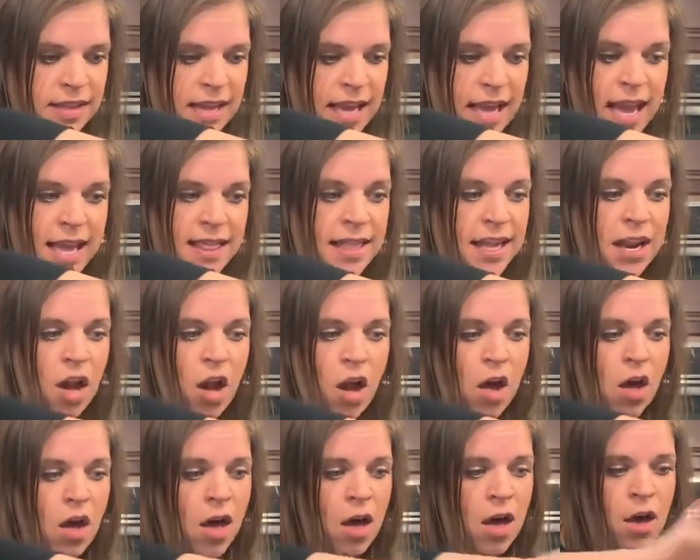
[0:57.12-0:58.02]
And then
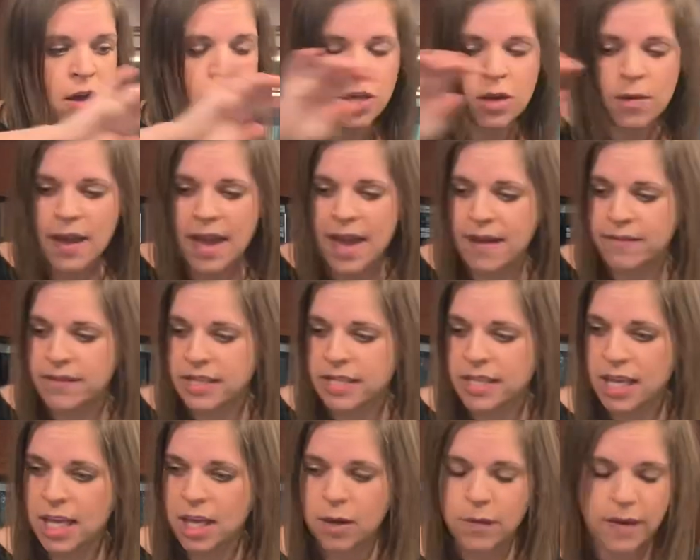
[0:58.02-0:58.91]
all you have to
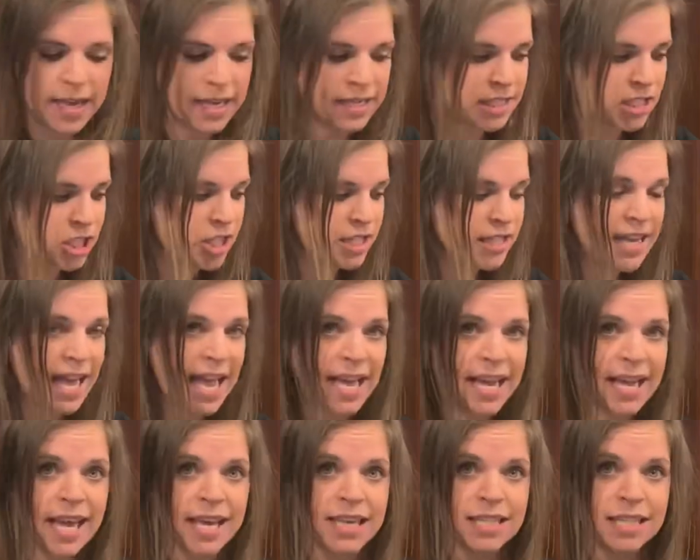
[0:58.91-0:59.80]
do is just
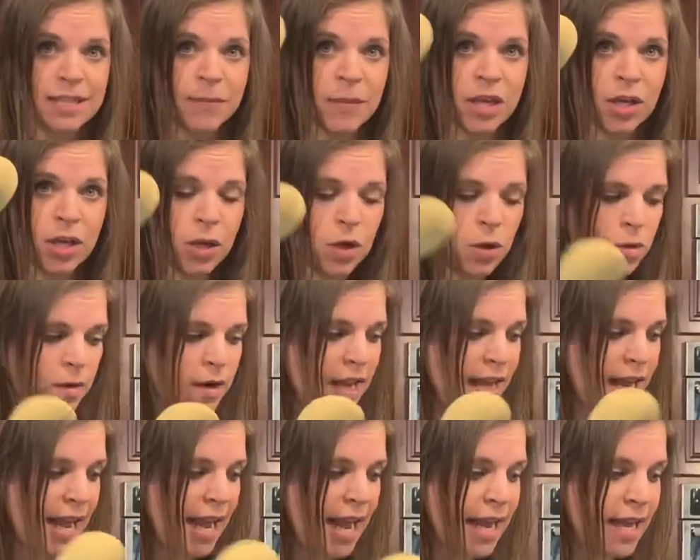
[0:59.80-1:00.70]
take a spoon
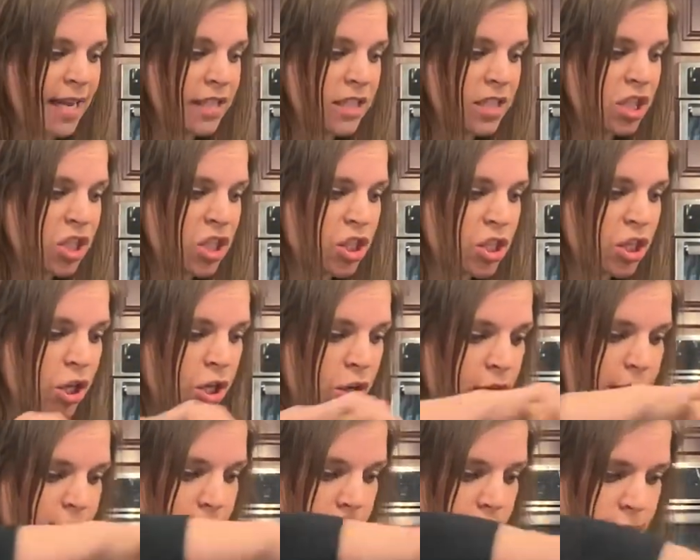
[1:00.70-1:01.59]
and stir
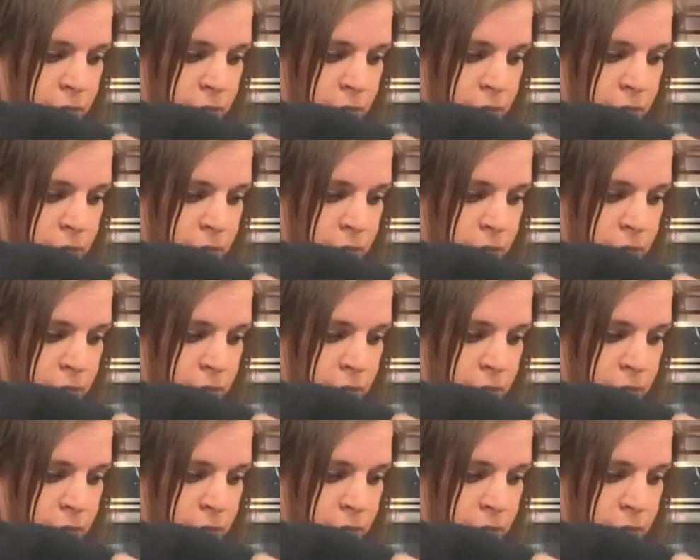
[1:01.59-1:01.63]
it.